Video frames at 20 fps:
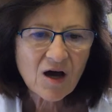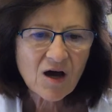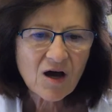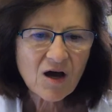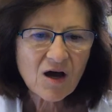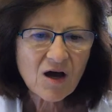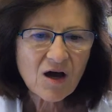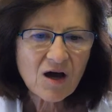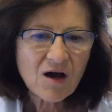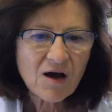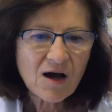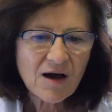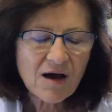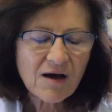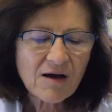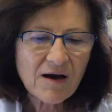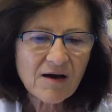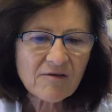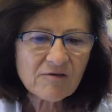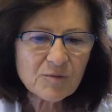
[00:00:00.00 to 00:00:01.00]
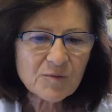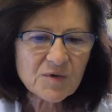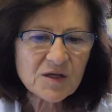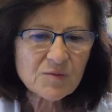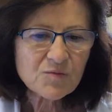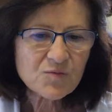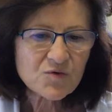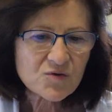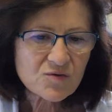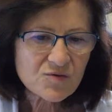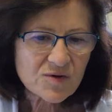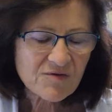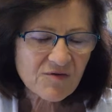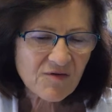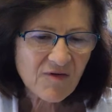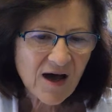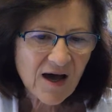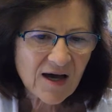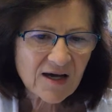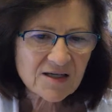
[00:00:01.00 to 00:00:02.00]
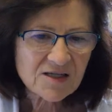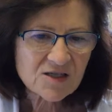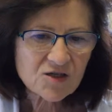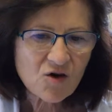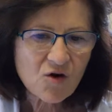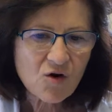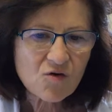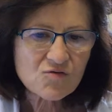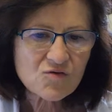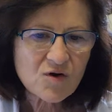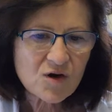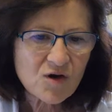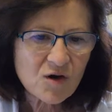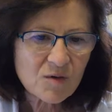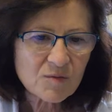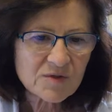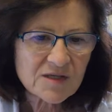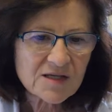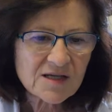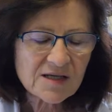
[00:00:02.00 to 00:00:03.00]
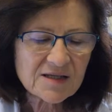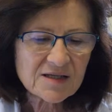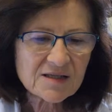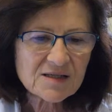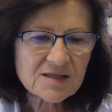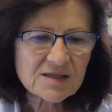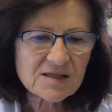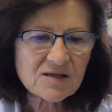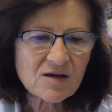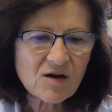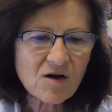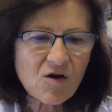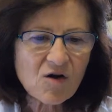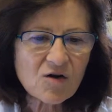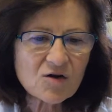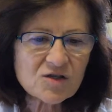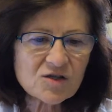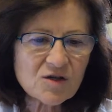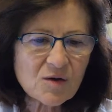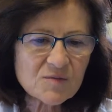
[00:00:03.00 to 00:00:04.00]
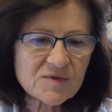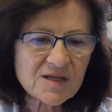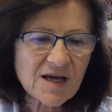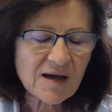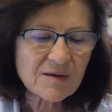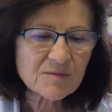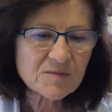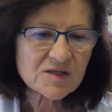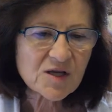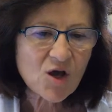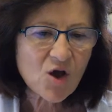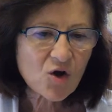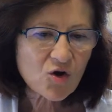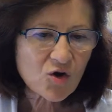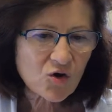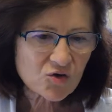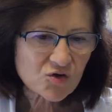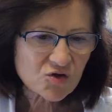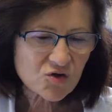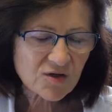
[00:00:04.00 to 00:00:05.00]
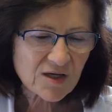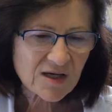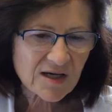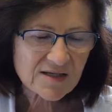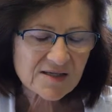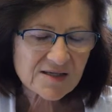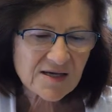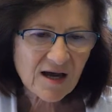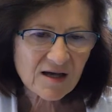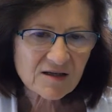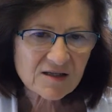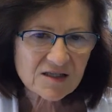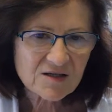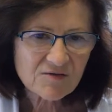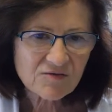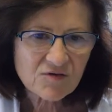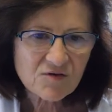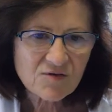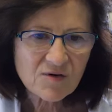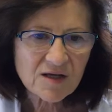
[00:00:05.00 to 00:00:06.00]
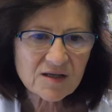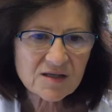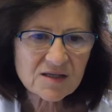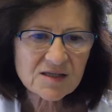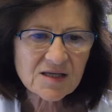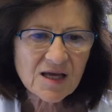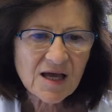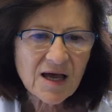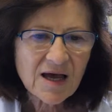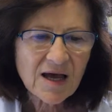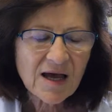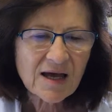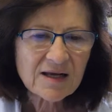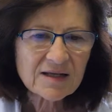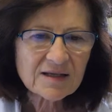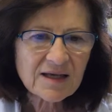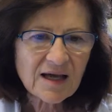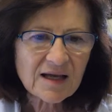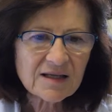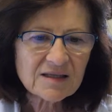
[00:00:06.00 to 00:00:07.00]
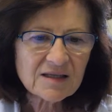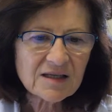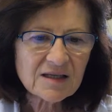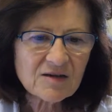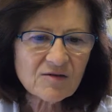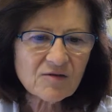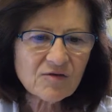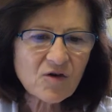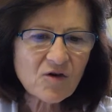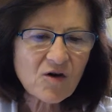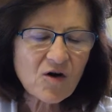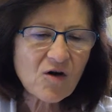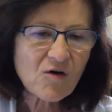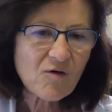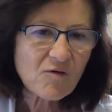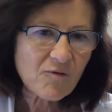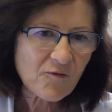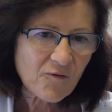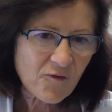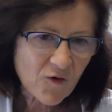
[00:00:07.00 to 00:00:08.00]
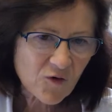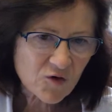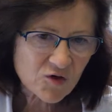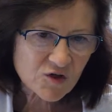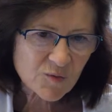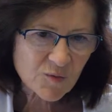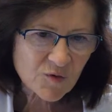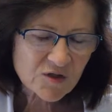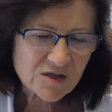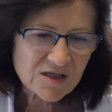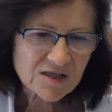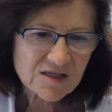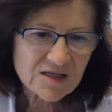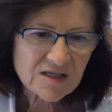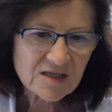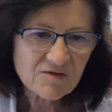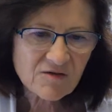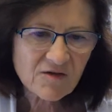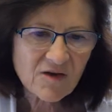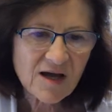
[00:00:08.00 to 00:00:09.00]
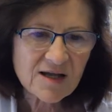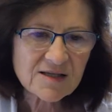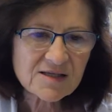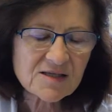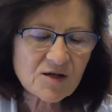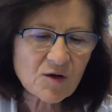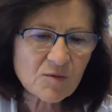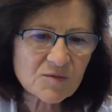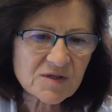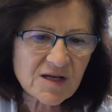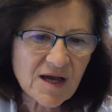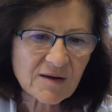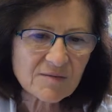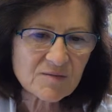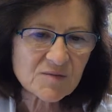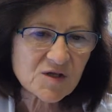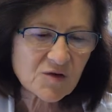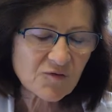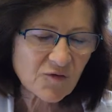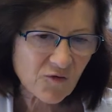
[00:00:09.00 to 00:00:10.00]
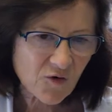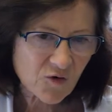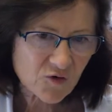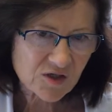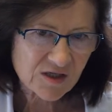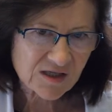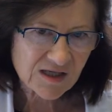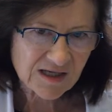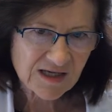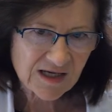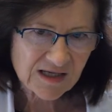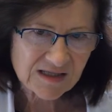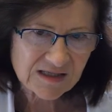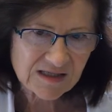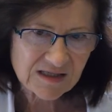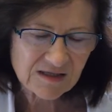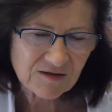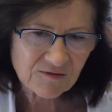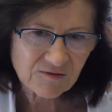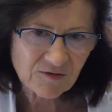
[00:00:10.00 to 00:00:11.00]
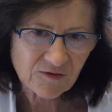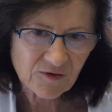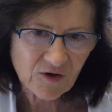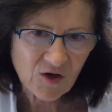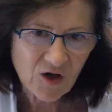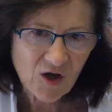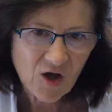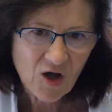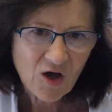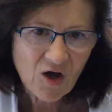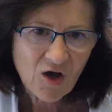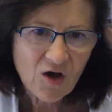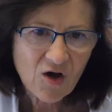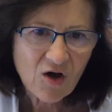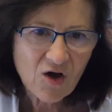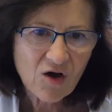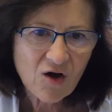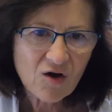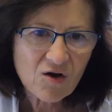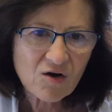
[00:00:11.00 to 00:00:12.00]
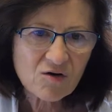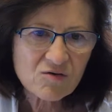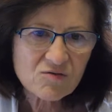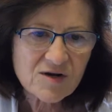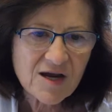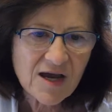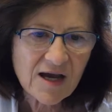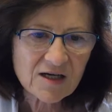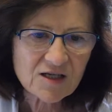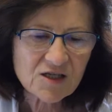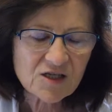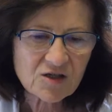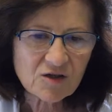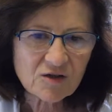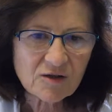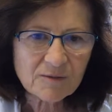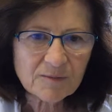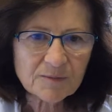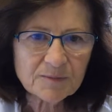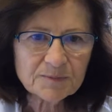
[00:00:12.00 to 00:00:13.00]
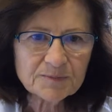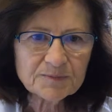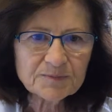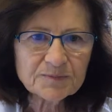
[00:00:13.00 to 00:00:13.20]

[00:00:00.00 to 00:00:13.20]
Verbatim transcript: have been purified or recombinants, or sometimes conjugates are different and can give false positive and sometimes false negative reaction.